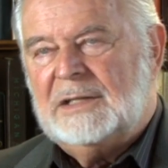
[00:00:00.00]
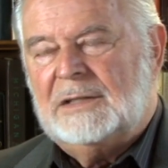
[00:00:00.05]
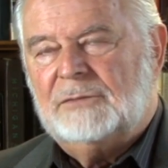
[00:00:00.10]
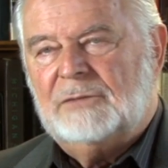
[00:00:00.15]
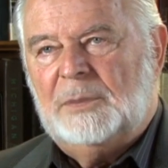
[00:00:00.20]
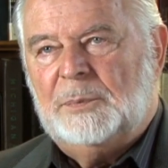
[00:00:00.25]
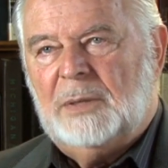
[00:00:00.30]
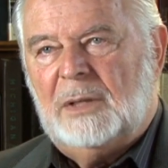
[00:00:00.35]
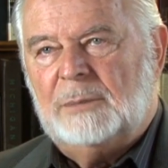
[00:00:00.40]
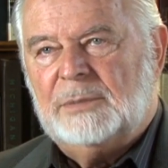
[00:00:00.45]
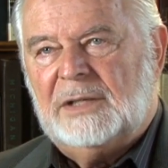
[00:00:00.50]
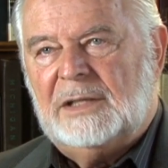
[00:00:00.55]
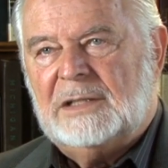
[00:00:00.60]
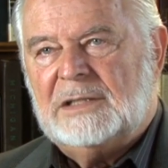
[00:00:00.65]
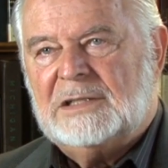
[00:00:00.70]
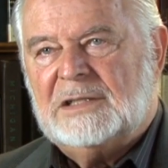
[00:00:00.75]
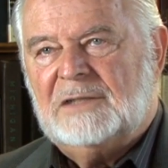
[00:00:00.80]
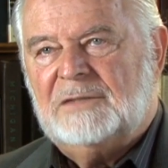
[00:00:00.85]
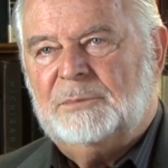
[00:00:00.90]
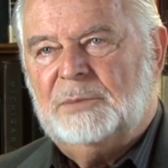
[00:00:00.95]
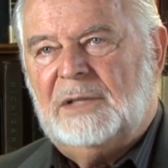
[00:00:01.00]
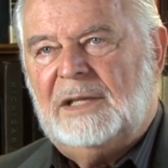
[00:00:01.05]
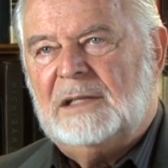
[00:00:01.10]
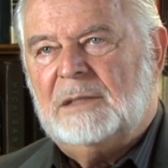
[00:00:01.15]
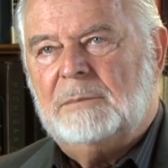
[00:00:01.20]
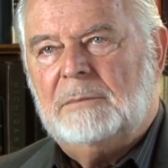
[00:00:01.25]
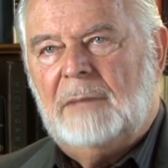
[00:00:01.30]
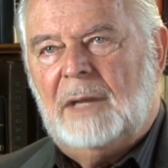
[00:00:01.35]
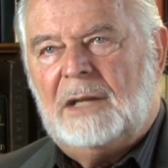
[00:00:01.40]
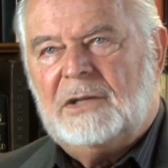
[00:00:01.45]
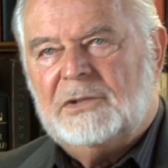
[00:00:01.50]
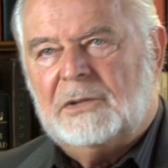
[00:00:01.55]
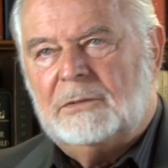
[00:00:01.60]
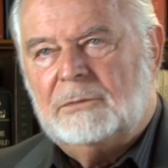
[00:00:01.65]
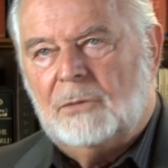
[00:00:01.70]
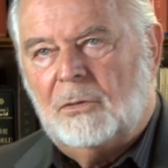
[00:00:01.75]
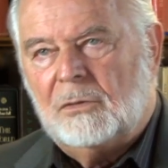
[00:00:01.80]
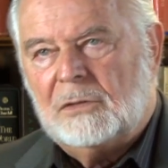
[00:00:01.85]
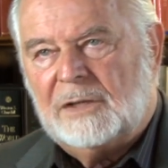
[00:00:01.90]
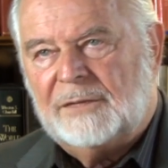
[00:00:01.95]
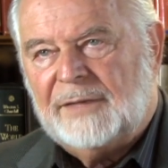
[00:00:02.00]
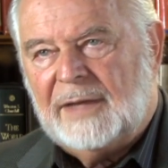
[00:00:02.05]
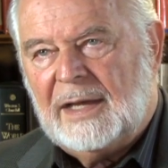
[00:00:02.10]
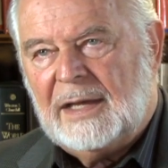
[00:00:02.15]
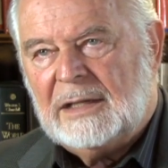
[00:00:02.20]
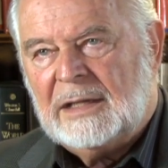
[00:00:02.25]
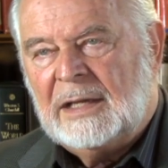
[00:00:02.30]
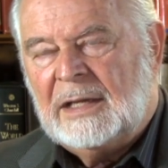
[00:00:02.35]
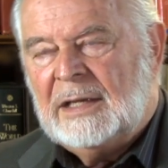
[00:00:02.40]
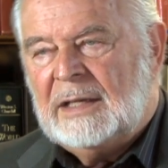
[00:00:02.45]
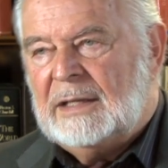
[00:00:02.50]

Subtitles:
and the Republicans have played a major role in that.